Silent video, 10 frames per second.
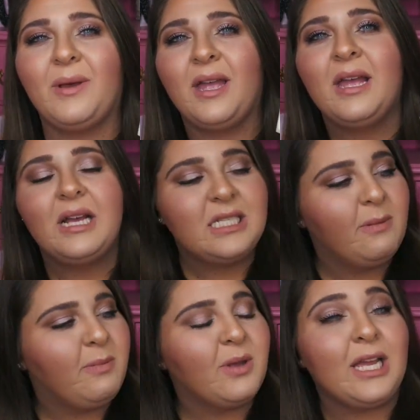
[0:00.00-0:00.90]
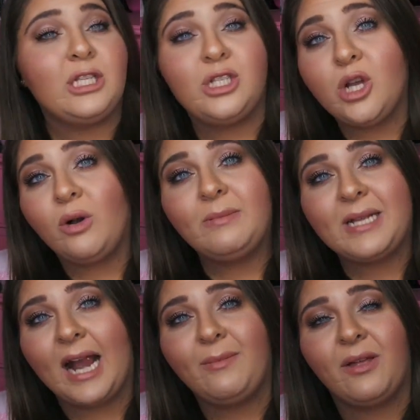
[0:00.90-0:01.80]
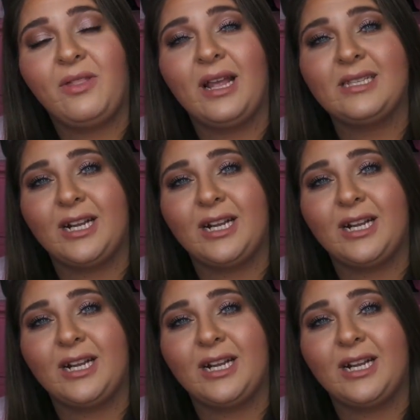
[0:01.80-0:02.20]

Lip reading: but some people get so uptight about things,